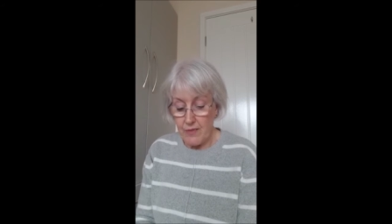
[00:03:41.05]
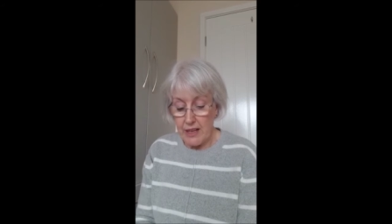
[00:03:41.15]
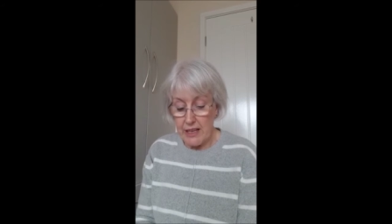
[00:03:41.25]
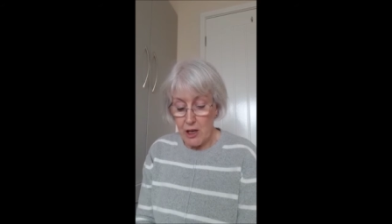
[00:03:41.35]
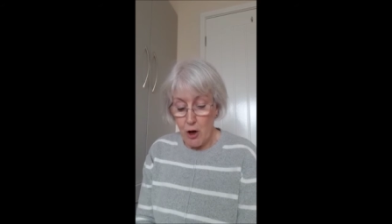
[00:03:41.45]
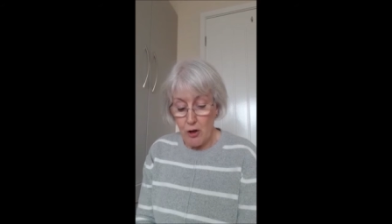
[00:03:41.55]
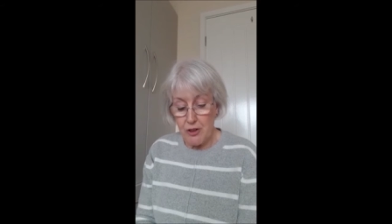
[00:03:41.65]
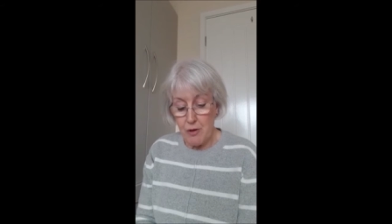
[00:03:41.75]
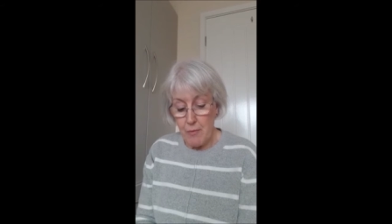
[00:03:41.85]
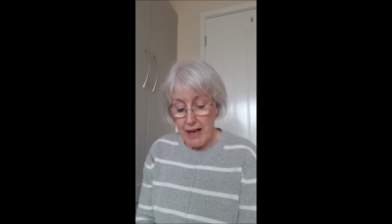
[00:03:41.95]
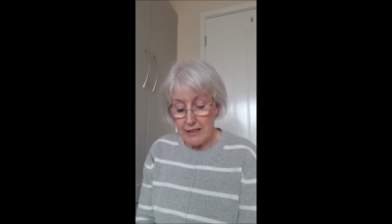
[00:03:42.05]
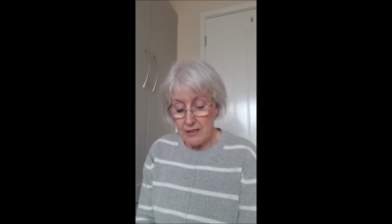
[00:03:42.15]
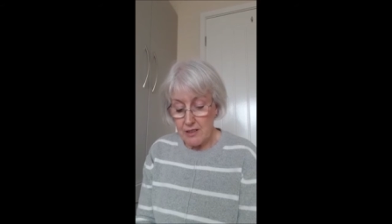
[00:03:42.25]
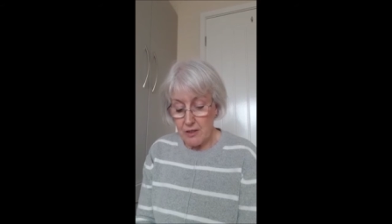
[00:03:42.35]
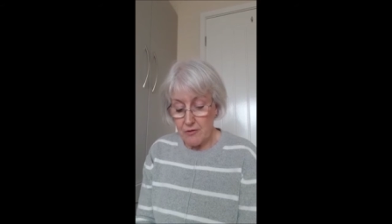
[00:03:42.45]
He called the man
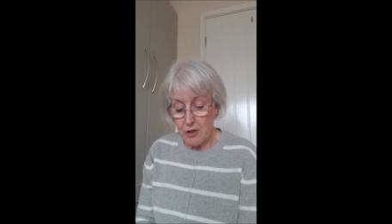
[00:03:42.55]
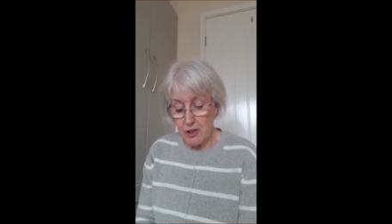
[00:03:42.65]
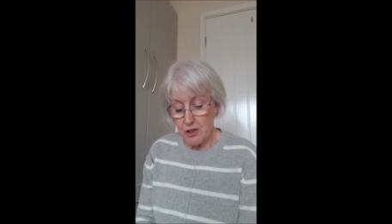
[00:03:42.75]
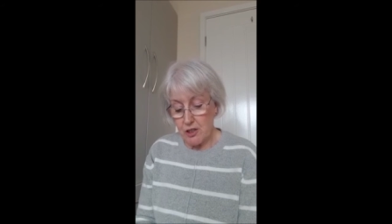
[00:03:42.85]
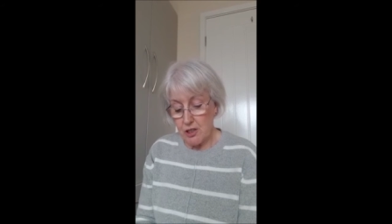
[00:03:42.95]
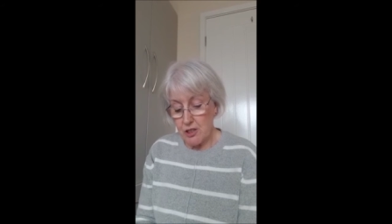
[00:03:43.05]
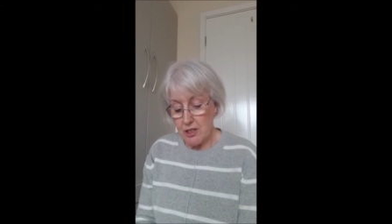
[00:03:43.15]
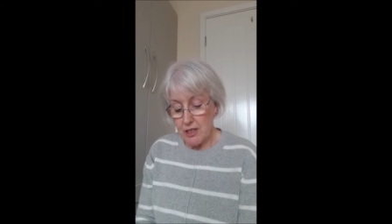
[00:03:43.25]
to the front